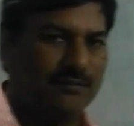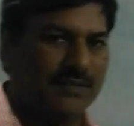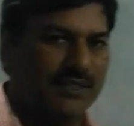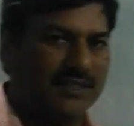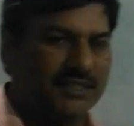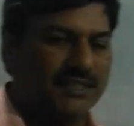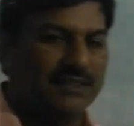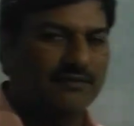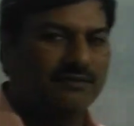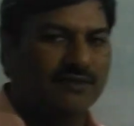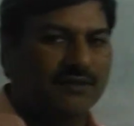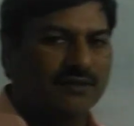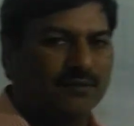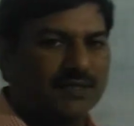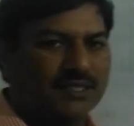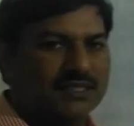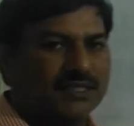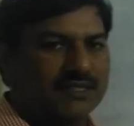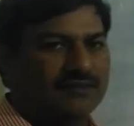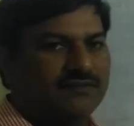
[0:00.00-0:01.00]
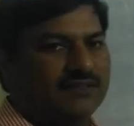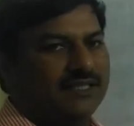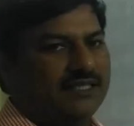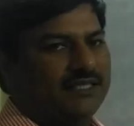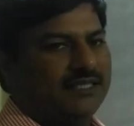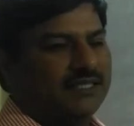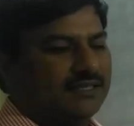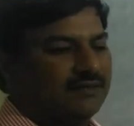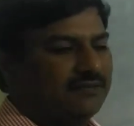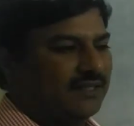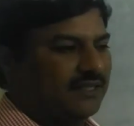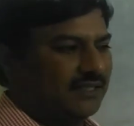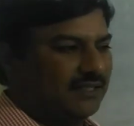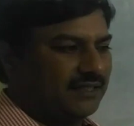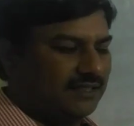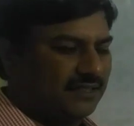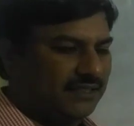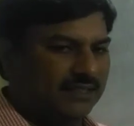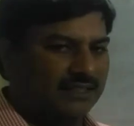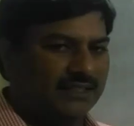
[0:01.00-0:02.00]
basic formulas of
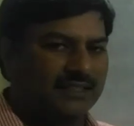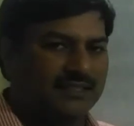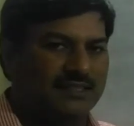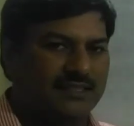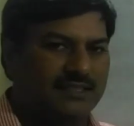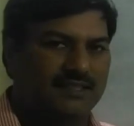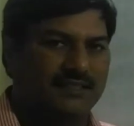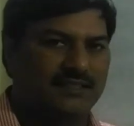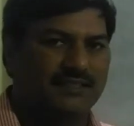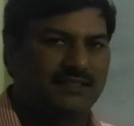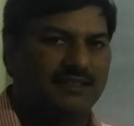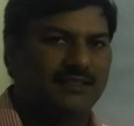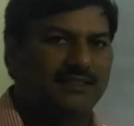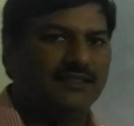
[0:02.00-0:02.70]
indefinite integrals.